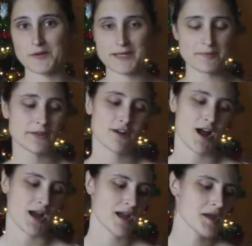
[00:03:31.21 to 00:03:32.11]
don't get me
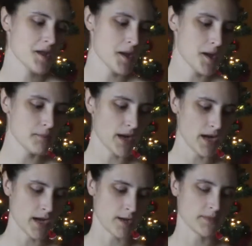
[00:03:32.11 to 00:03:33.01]
wrong, but
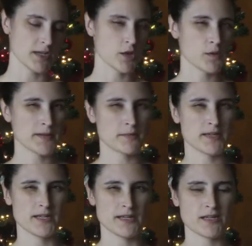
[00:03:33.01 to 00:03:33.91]
um, he'll only
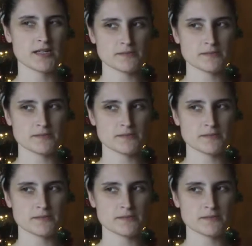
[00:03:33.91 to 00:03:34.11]
be